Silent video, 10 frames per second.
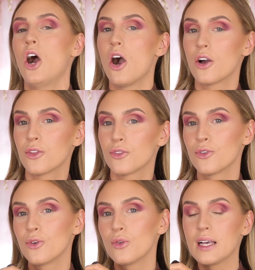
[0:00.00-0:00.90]
talk
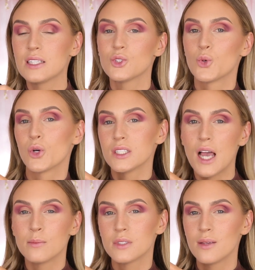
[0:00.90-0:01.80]
through like story
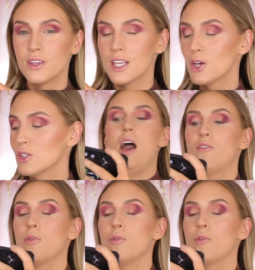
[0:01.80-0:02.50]
time type videos. I